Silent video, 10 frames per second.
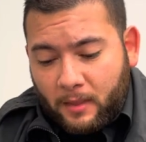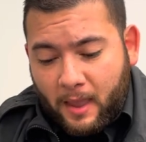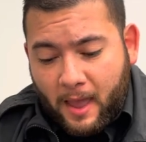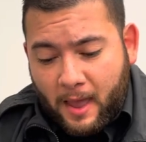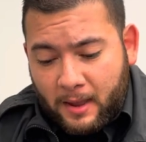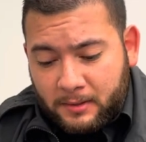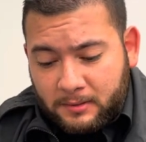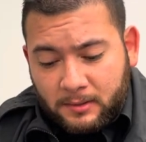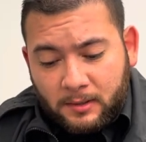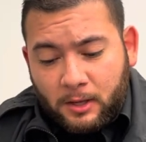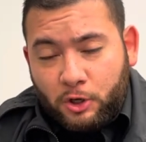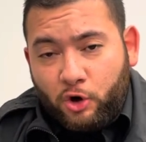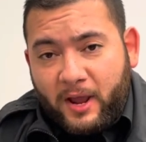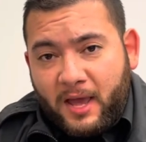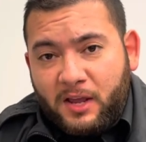And
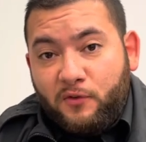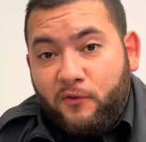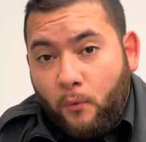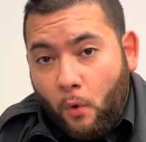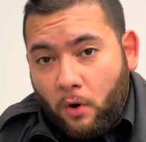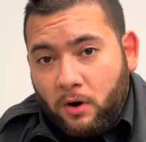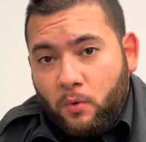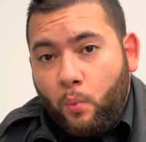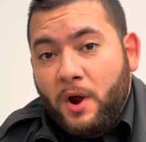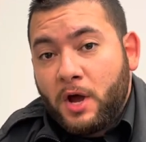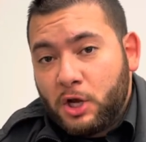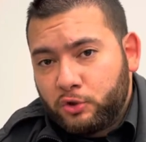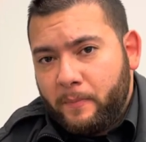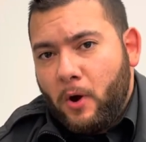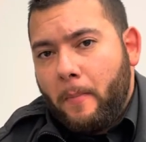you're getting 4
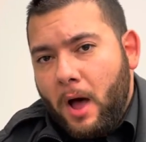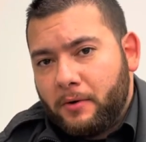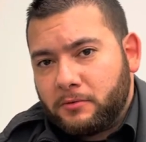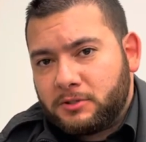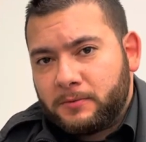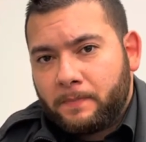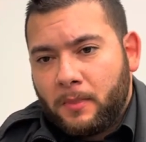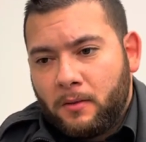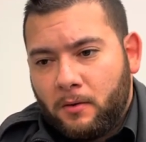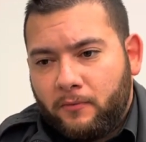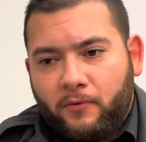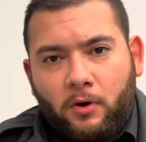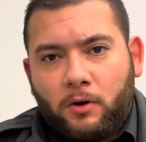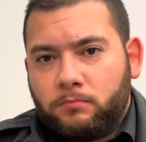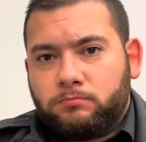100 ml bottles
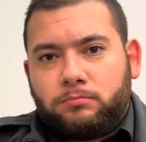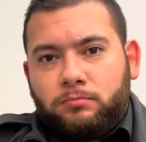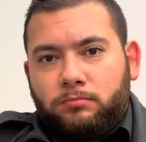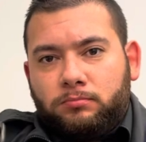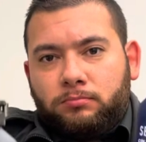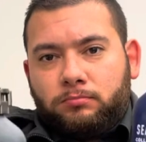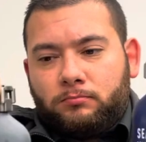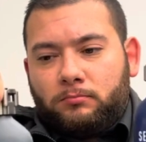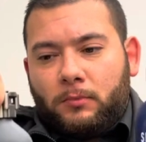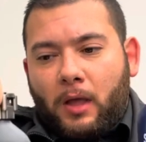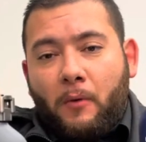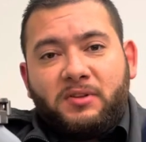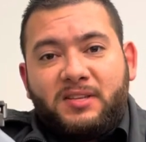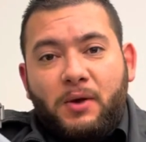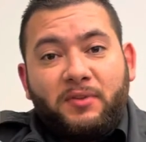for, I
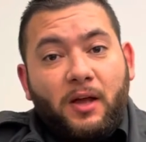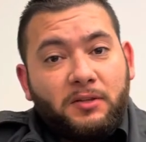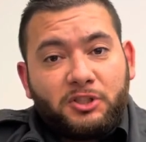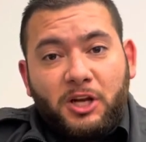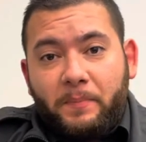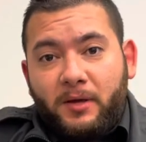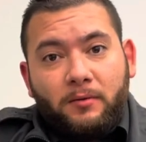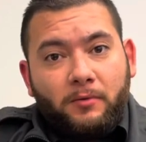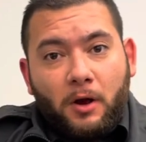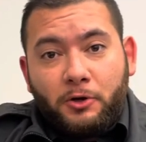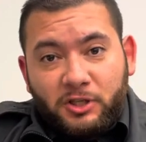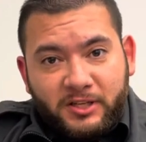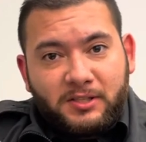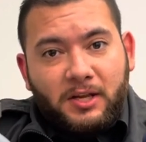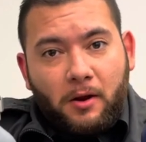would say without the shipping, under
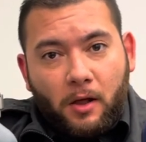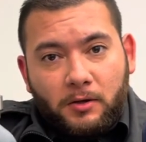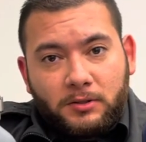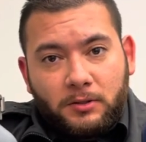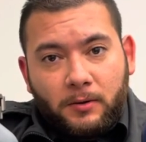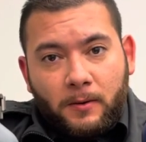$60.